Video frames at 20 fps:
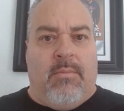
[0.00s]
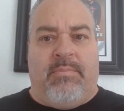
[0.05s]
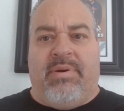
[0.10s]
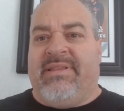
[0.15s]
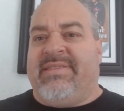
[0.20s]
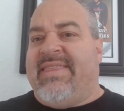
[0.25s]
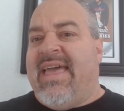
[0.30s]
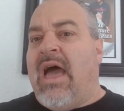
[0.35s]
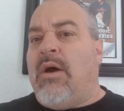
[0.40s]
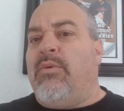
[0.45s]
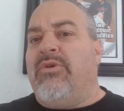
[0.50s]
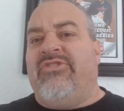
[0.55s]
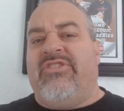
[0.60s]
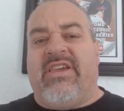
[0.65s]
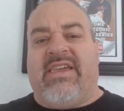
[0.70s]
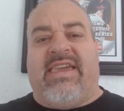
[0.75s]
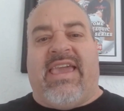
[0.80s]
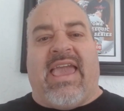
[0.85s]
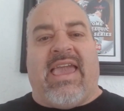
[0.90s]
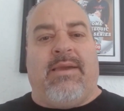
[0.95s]
But that was a
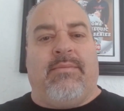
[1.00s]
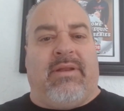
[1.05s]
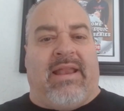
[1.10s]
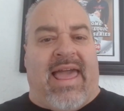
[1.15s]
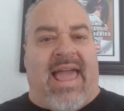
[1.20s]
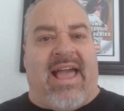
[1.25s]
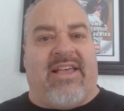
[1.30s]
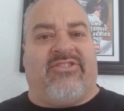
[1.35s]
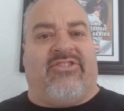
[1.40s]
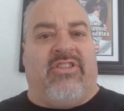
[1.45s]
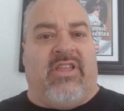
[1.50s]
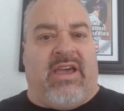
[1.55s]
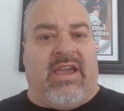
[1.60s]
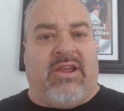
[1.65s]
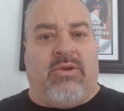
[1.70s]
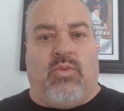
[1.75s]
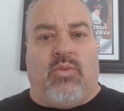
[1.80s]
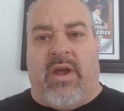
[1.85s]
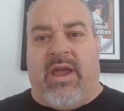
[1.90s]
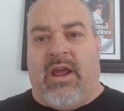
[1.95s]
game last
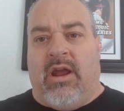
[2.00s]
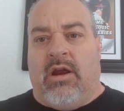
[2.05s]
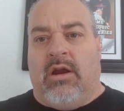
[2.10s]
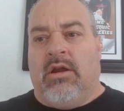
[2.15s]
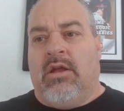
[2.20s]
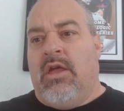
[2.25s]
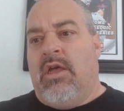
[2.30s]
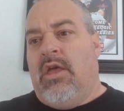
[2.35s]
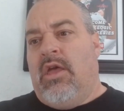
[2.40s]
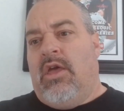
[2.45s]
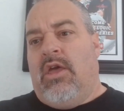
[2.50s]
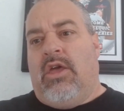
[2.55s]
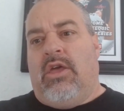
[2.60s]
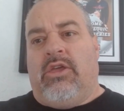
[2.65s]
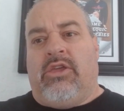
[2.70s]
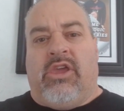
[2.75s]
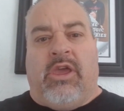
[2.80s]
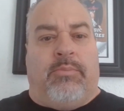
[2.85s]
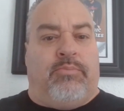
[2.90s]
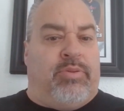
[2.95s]
night where
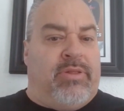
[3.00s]
you